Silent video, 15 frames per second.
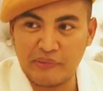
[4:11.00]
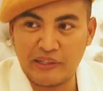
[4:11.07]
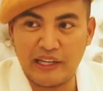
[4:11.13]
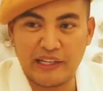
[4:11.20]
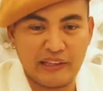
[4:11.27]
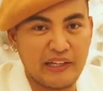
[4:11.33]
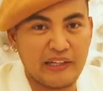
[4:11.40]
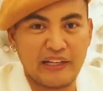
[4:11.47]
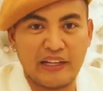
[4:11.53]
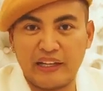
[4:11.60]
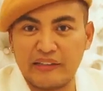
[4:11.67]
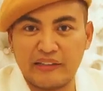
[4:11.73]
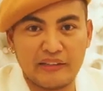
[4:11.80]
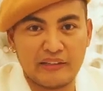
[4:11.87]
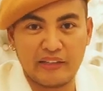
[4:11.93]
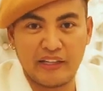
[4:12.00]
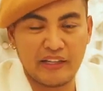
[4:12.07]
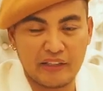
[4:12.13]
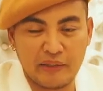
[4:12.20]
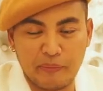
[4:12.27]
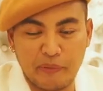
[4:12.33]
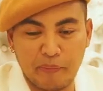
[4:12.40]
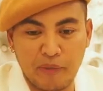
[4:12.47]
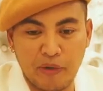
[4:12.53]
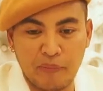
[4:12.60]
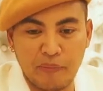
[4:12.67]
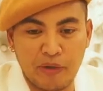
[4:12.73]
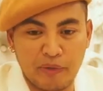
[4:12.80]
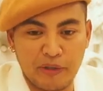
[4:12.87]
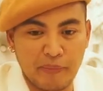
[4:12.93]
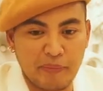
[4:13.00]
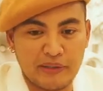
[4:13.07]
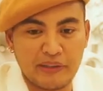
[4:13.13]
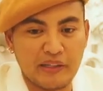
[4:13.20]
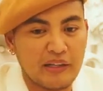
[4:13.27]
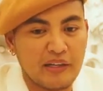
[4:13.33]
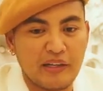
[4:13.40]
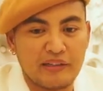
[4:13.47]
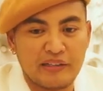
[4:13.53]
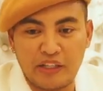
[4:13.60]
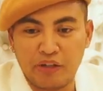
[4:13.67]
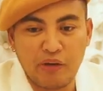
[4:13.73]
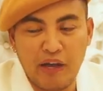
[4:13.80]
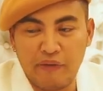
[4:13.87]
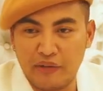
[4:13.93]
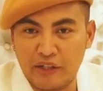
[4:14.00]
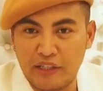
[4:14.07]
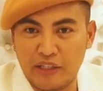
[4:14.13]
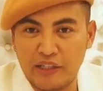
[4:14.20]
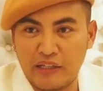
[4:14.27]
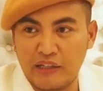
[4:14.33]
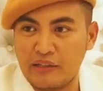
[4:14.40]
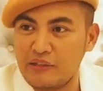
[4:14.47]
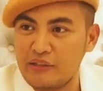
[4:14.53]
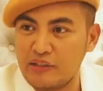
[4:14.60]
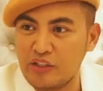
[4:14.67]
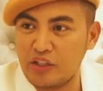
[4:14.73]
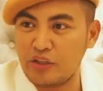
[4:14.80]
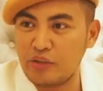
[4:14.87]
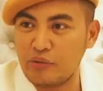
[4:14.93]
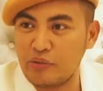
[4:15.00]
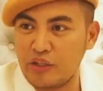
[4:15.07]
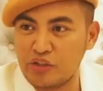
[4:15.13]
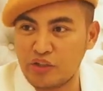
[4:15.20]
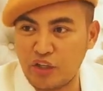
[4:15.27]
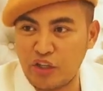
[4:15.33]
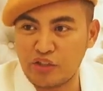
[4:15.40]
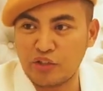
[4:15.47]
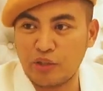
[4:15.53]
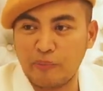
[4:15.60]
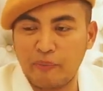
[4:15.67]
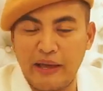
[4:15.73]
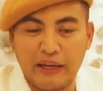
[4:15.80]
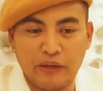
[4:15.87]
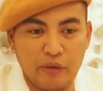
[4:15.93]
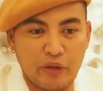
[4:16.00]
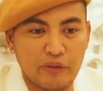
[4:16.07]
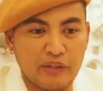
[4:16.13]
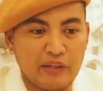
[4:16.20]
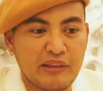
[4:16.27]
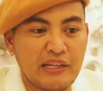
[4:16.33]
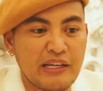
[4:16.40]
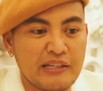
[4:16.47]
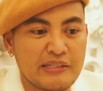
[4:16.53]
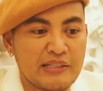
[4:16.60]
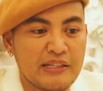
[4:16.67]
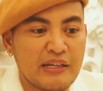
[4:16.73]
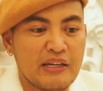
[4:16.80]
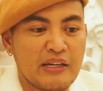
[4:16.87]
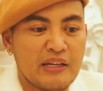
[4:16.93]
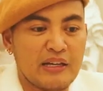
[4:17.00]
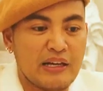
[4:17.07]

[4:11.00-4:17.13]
something like that. They got the diploma already, but they don't have any, you know, educational background. The thing is,